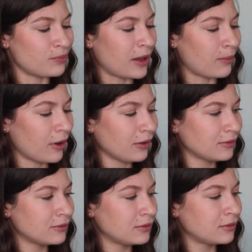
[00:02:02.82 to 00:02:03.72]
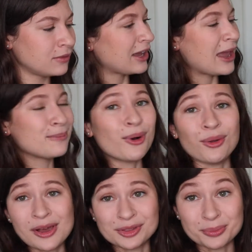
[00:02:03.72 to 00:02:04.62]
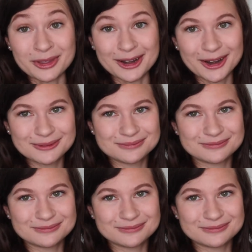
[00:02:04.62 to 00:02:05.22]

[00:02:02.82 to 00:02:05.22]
paper and pull out the planner.